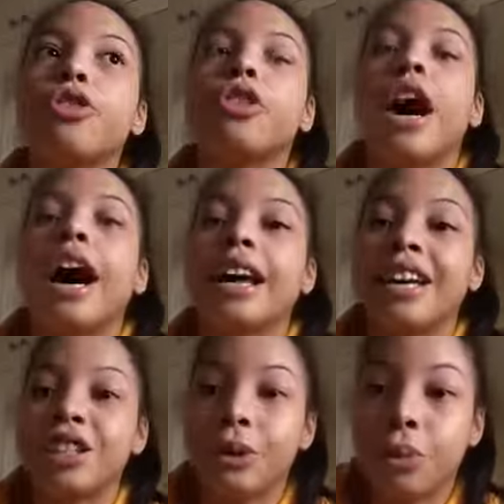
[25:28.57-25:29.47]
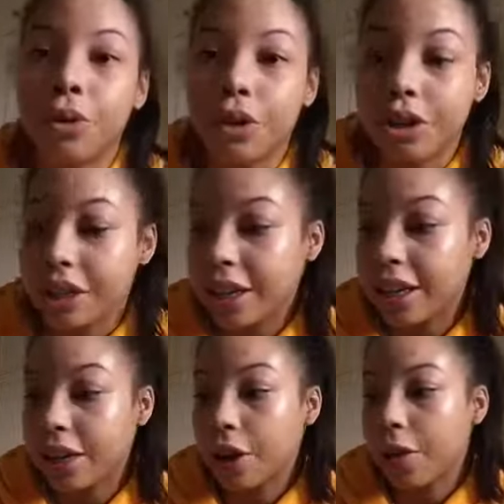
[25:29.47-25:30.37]
the highlight she put on
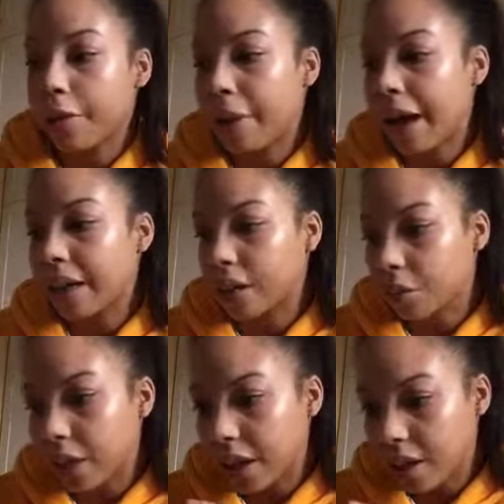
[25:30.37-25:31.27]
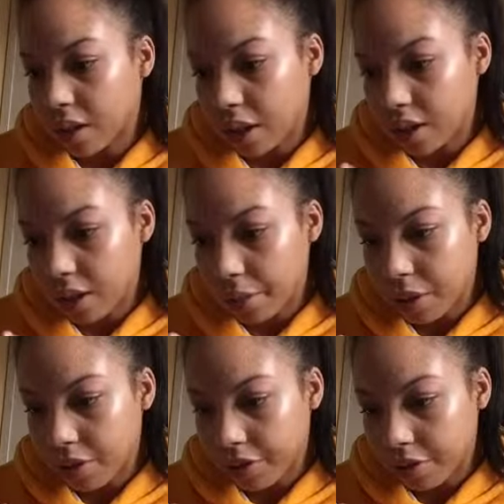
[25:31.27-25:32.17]
in her palette wait can i see a
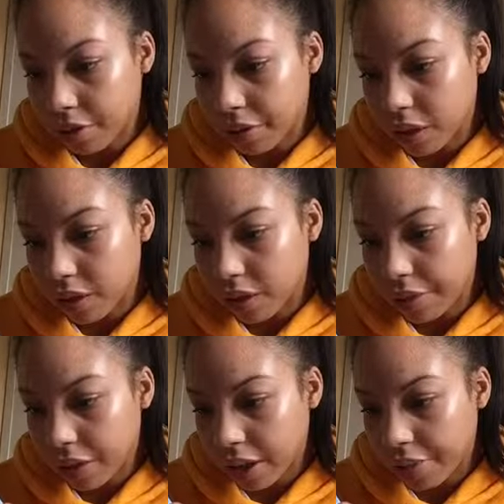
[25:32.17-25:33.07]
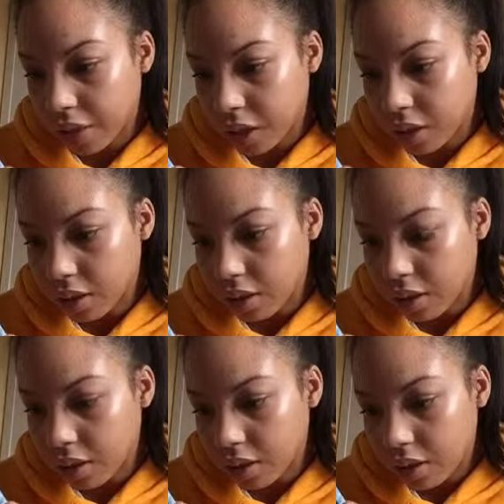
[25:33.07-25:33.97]
picture of it if i can find it
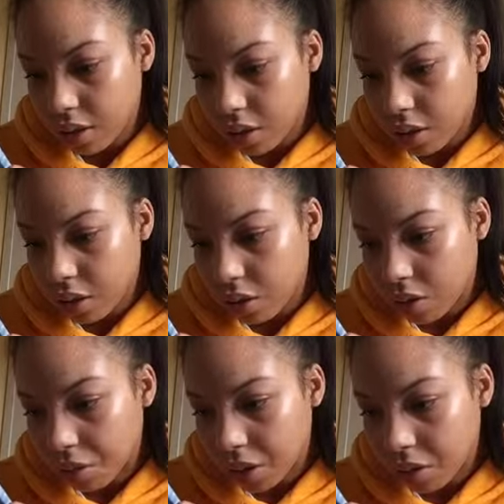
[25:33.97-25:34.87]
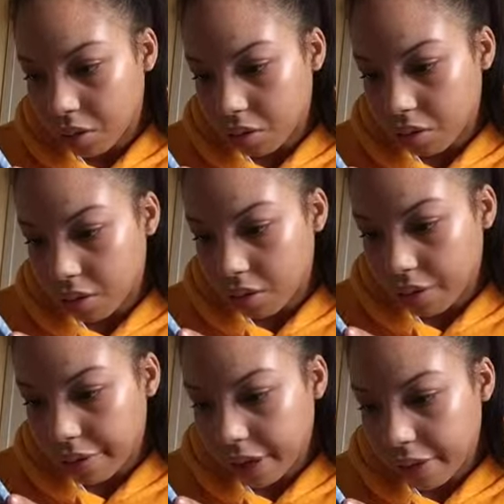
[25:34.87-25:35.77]
oh my god
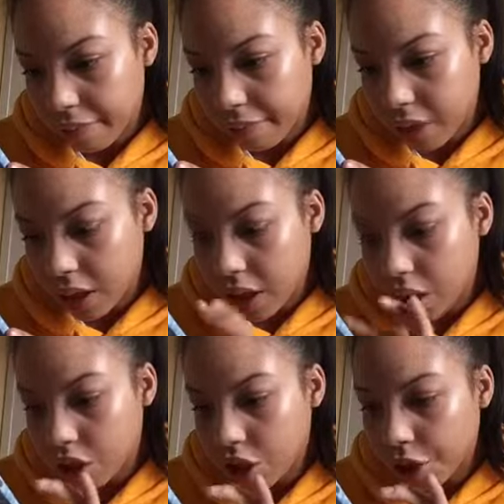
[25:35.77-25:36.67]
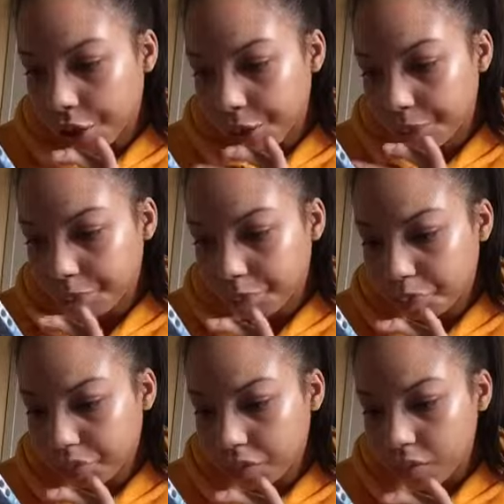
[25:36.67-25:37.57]
so
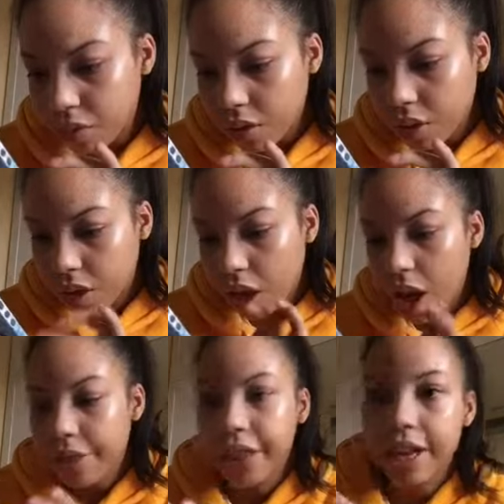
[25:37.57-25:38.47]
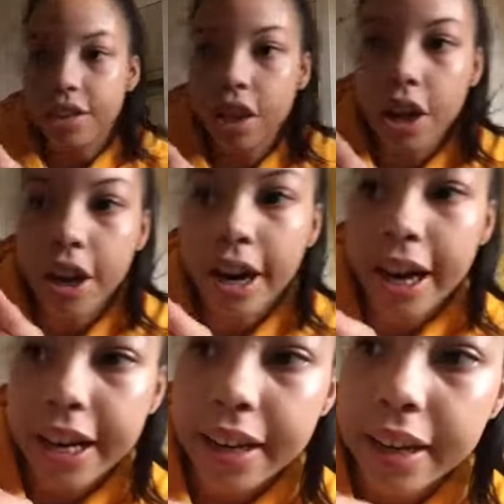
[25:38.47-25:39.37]
that's her
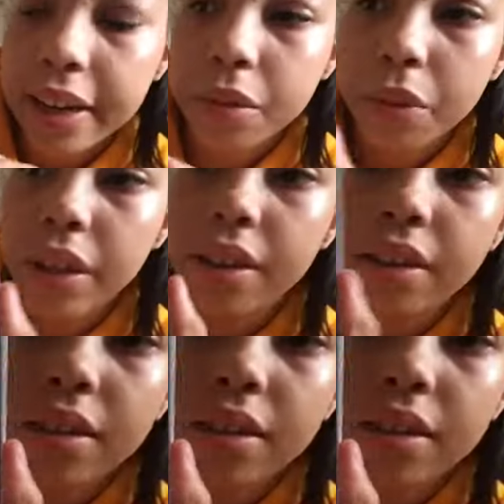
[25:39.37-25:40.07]
highlight wait